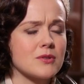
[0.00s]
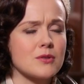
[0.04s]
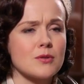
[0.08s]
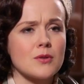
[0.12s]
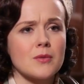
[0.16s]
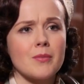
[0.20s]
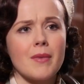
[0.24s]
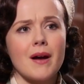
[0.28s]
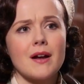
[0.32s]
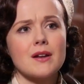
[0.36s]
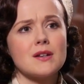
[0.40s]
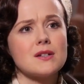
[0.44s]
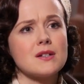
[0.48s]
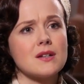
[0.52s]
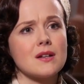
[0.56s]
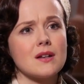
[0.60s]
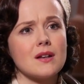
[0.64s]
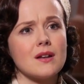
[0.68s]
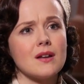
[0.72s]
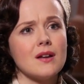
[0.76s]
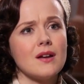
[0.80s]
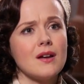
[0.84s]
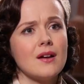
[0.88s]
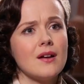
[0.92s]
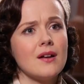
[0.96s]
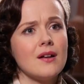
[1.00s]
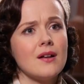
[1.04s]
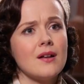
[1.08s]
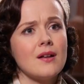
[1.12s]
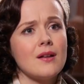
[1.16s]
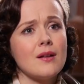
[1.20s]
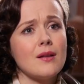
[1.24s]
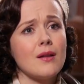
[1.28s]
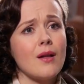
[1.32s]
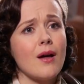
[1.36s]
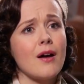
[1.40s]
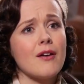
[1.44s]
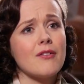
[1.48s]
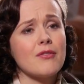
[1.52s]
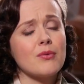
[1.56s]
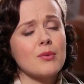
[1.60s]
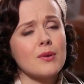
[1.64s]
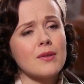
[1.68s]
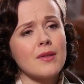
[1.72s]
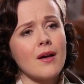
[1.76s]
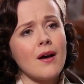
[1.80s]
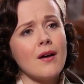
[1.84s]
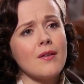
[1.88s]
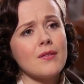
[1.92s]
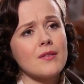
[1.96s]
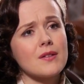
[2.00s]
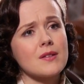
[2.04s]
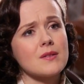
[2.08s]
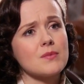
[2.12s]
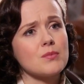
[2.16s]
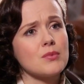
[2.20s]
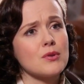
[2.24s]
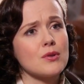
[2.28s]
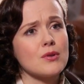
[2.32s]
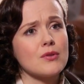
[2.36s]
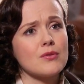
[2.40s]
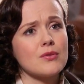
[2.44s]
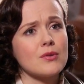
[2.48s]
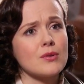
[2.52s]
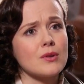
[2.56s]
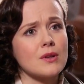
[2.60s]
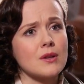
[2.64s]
to imagine life without this beautiful